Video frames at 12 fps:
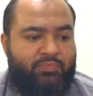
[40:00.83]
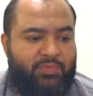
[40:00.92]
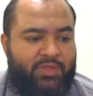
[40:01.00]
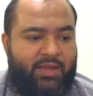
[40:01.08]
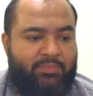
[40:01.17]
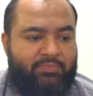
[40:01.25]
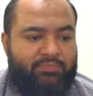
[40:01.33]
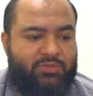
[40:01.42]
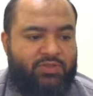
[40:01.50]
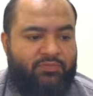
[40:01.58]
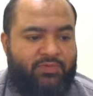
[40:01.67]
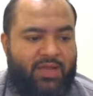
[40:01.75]
Yeah,
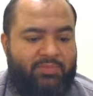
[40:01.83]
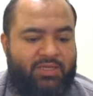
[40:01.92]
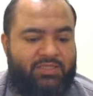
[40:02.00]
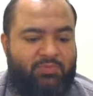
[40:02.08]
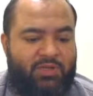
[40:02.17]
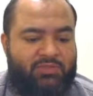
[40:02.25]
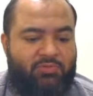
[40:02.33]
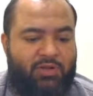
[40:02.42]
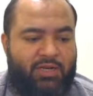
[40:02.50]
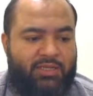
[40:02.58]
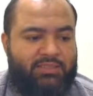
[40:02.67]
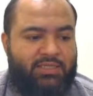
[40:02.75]
so 5x plus
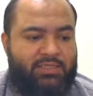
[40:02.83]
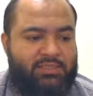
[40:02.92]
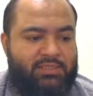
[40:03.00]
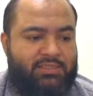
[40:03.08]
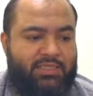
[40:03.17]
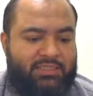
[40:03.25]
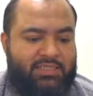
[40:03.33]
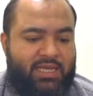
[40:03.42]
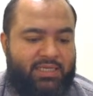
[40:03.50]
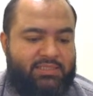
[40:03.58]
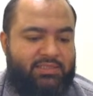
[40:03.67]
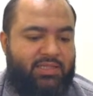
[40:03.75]
1x is
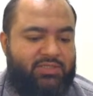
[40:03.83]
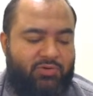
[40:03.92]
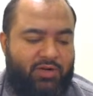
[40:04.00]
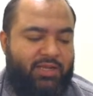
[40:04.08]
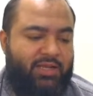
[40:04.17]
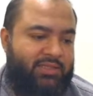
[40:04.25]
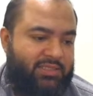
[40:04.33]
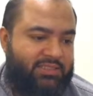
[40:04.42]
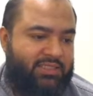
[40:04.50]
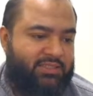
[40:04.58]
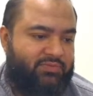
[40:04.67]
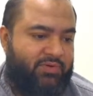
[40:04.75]
6x. That's where I got the
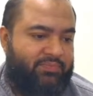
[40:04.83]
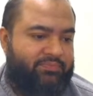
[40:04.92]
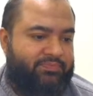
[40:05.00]
6 from.